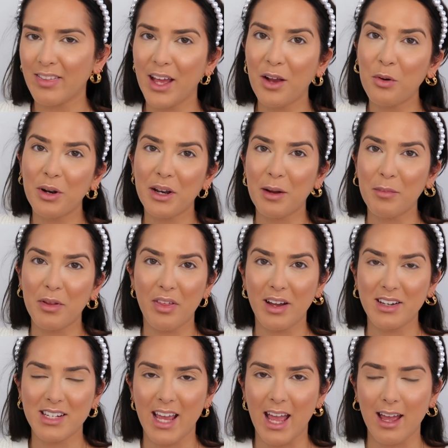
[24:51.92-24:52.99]
they call it number
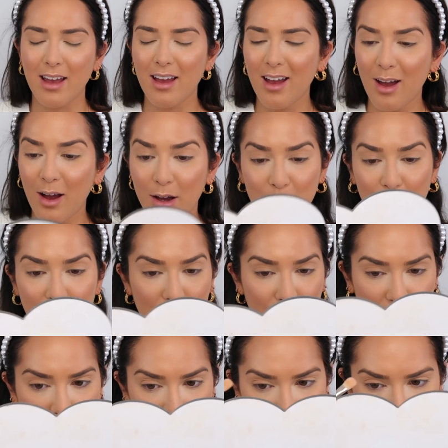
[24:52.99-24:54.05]
thirty-eight, are you looking
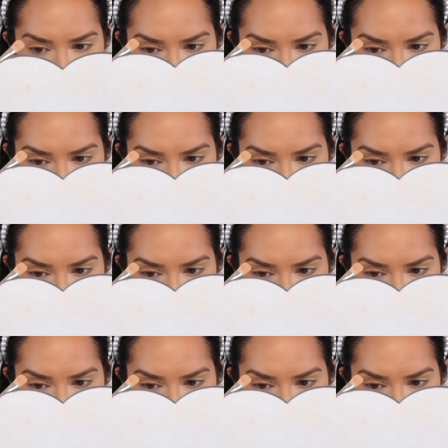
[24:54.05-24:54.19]
for number